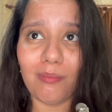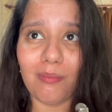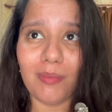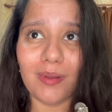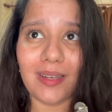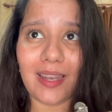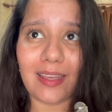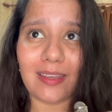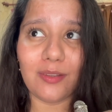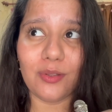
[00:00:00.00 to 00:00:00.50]

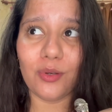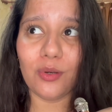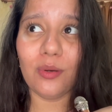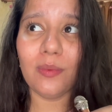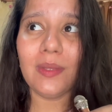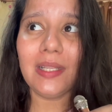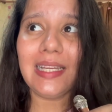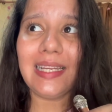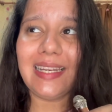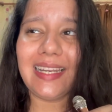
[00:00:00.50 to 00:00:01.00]
like, you
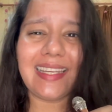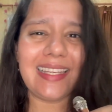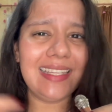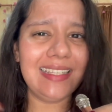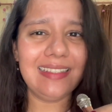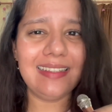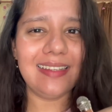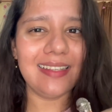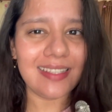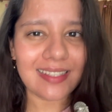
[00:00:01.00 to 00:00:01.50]
know, like
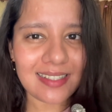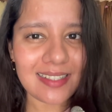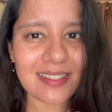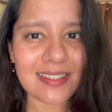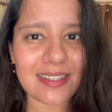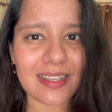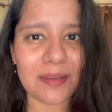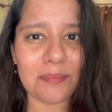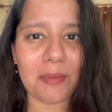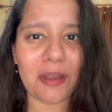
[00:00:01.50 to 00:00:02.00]

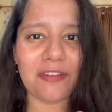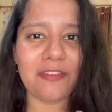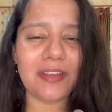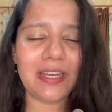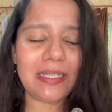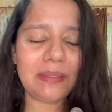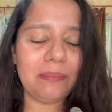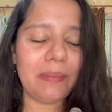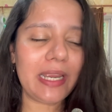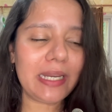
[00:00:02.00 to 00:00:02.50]
increase.
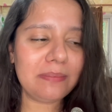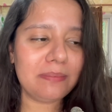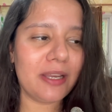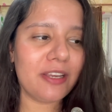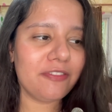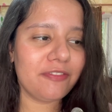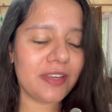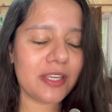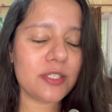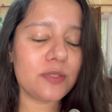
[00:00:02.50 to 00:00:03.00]
It made
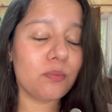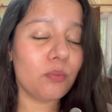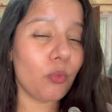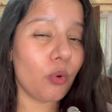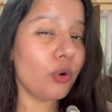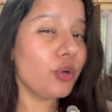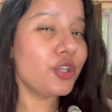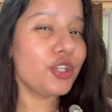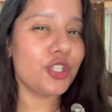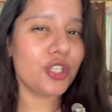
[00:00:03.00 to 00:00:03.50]
my face
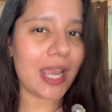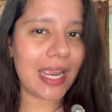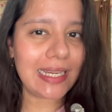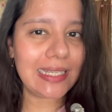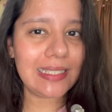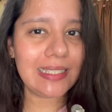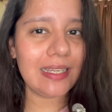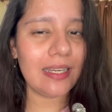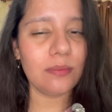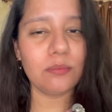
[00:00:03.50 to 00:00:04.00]
more
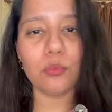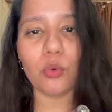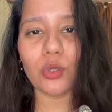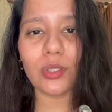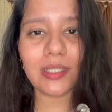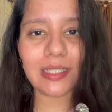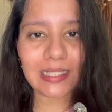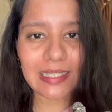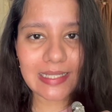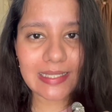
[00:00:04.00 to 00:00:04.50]
shiny and more
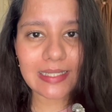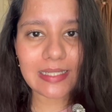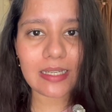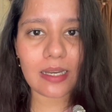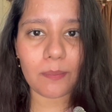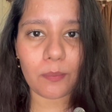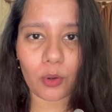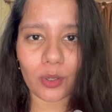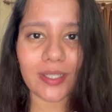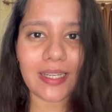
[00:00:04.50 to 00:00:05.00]
greasy
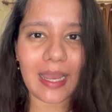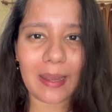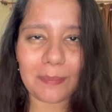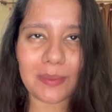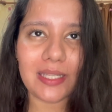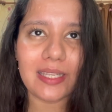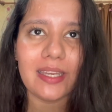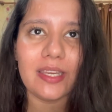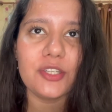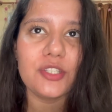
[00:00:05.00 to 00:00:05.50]
upon
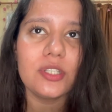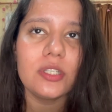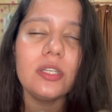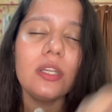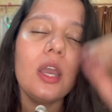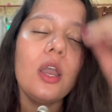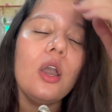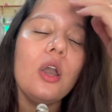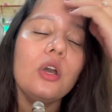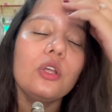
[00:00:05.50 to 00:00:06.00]

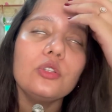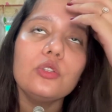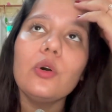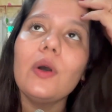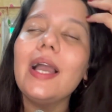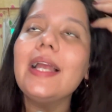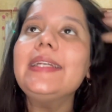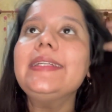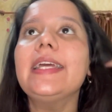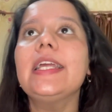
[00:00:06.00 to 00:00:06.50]
application, though
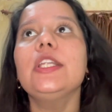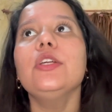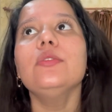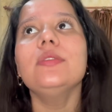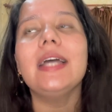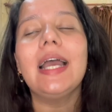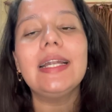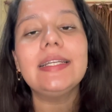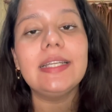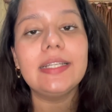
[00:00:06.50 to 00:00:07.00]
I'll tell you
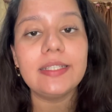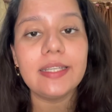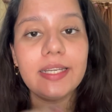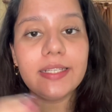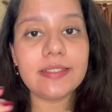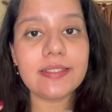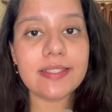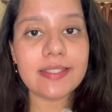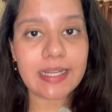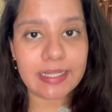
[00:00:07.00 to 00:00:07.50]
that
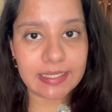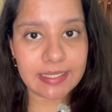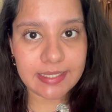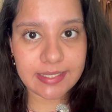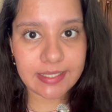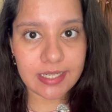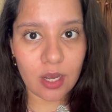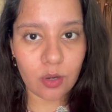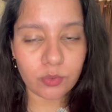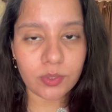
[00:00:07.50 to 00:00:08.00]
it
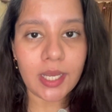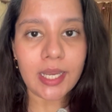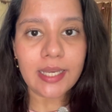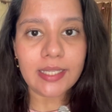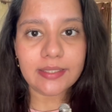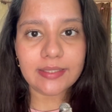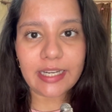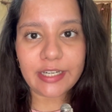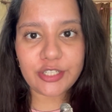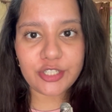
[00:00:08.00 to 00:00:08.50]
settles down.
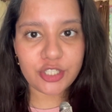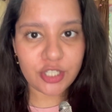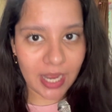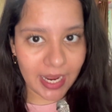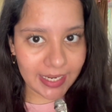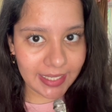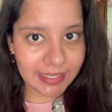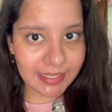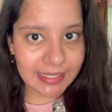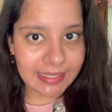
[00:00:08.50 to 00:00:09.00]
That
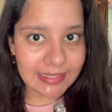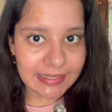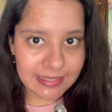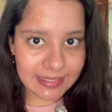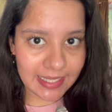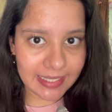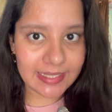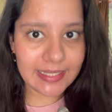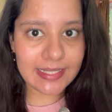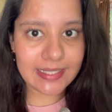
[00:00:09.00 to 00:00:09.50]
shine, it
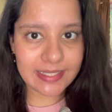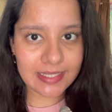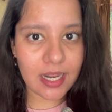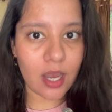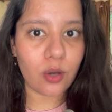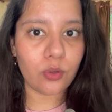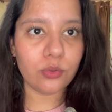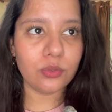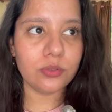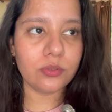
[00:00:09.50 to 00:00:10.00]
settles
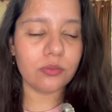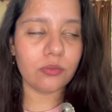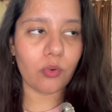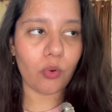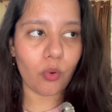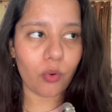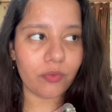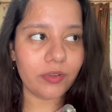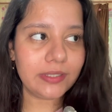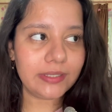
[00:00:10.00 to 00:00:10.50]
down
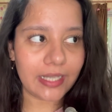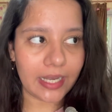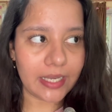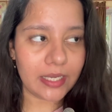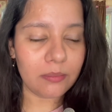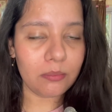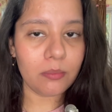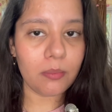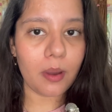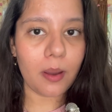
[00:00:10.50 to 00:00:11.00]
over
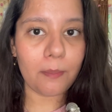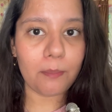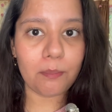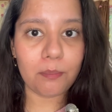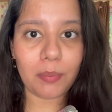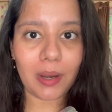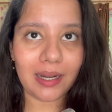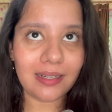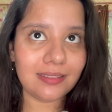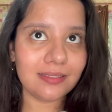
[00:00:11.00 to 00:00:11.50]
time,
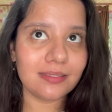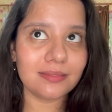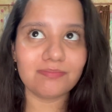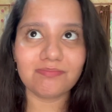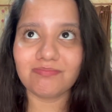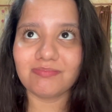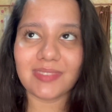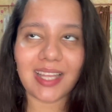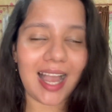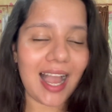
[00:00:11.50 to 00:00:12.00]
but
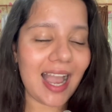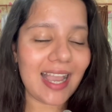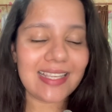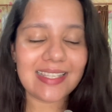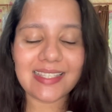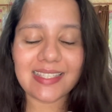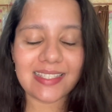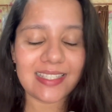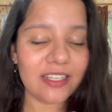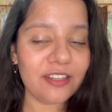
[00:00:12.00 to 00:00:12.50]
I
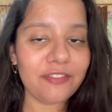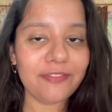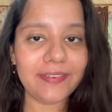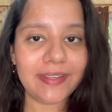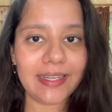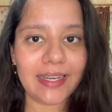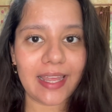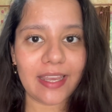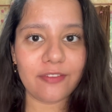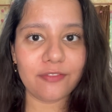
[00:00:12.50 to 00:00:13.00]
still
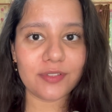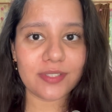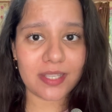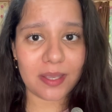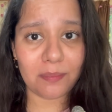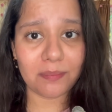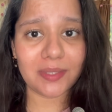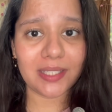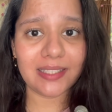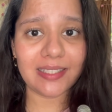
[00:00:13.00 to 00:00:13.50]
feel like for
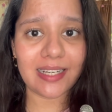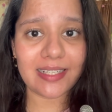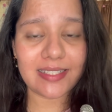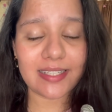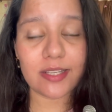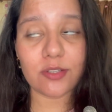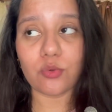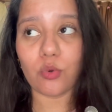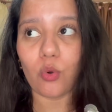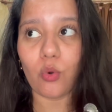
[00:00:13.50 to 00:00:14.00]
something that
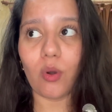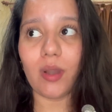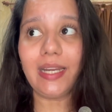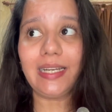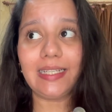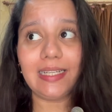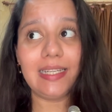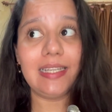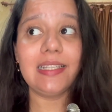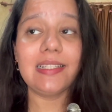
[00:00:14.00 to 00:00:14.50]
says, oh,
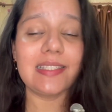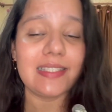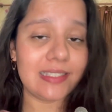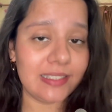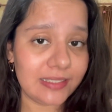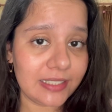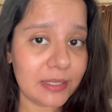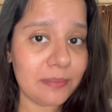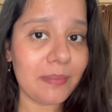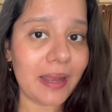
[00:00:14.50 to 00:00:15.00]
it'll
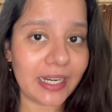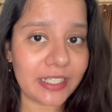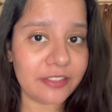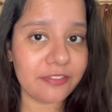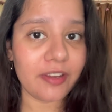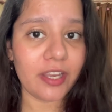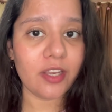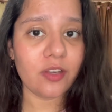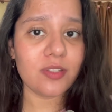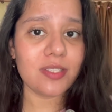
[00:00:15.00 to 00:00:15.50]
instantly
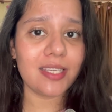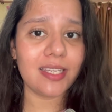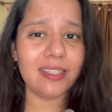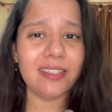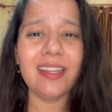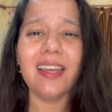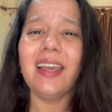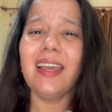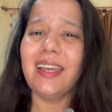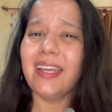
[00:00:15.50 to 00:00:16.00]
mattify your
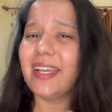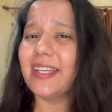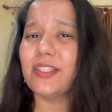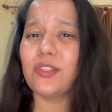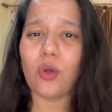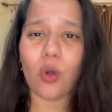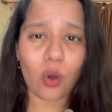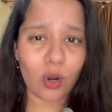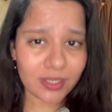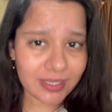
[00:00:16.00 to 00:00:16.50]
skin,
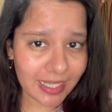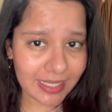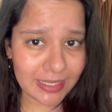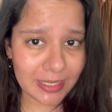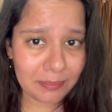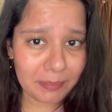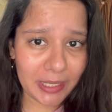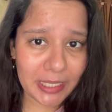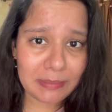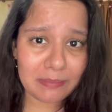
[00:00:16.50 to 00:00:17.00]
it's odd that
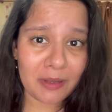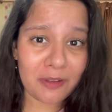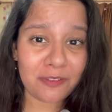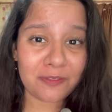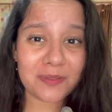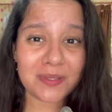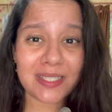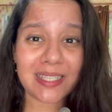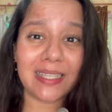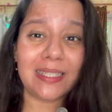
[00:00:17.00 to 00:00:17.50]
it made my
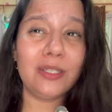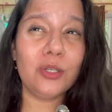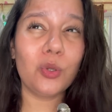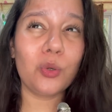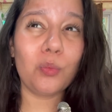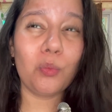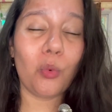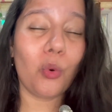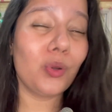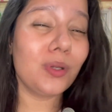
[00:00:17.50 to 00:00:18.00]
skin
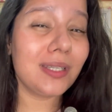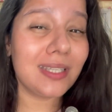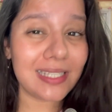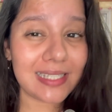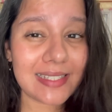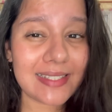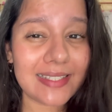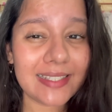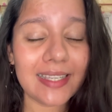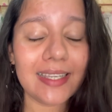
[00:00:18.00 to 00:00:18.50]
look more
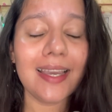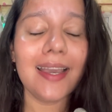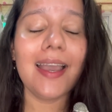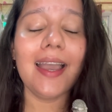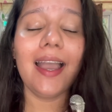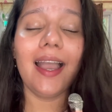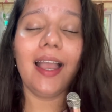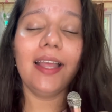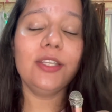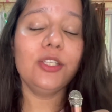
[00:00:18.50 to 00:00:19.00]
greasy.
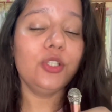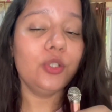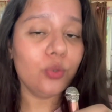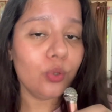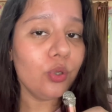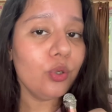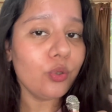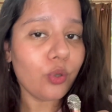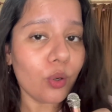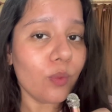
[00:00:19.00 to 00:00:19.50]
And
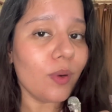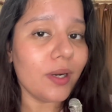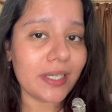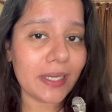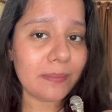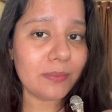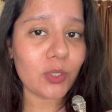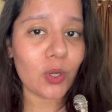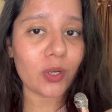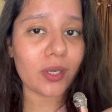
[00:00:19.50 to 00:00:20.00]
you'll know what
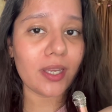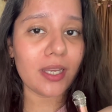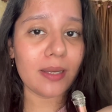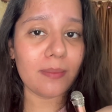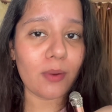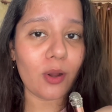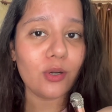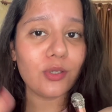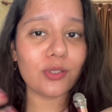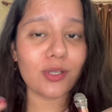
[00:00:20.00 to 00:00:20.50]
I'm talking
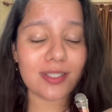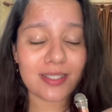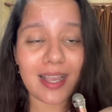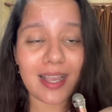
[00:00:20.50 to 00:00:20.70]
about because